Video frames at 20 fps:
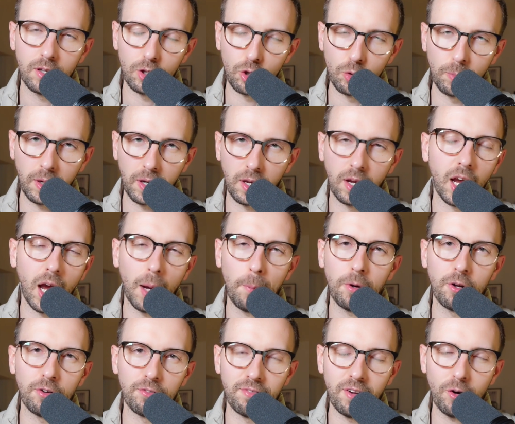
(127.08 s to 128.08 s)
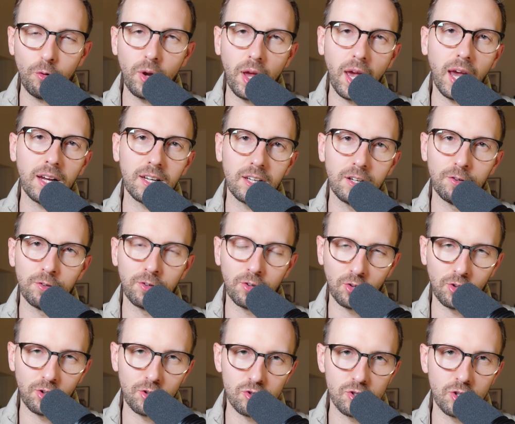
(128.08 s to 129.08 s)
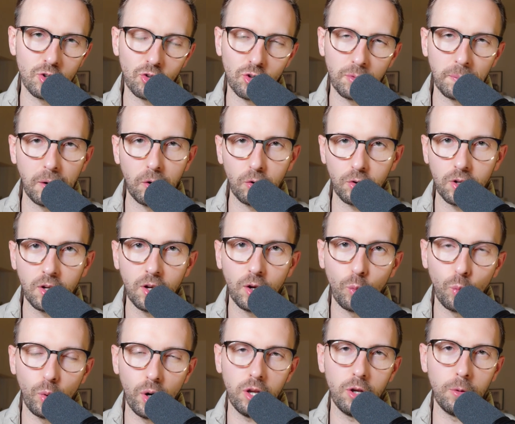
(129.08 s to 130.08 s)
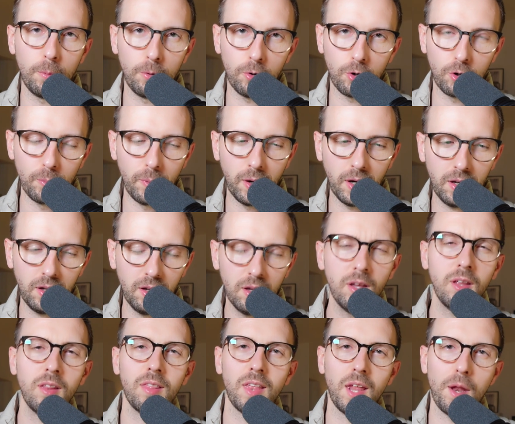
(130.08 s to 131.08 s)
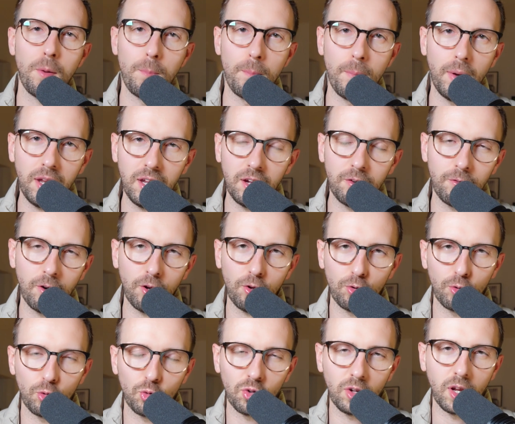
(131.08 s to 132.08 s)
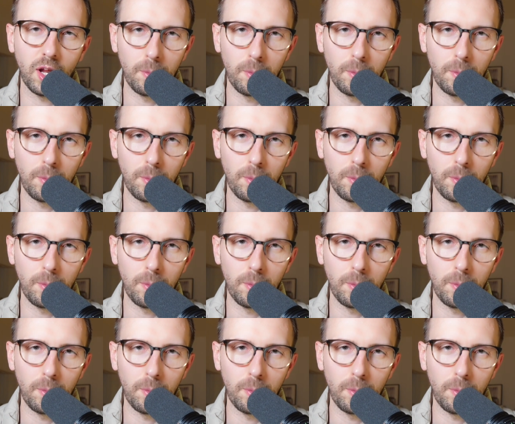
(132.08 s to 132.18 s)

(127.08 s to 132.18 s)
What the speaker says: you make a couple of very active decisions about where you put your money that many investors,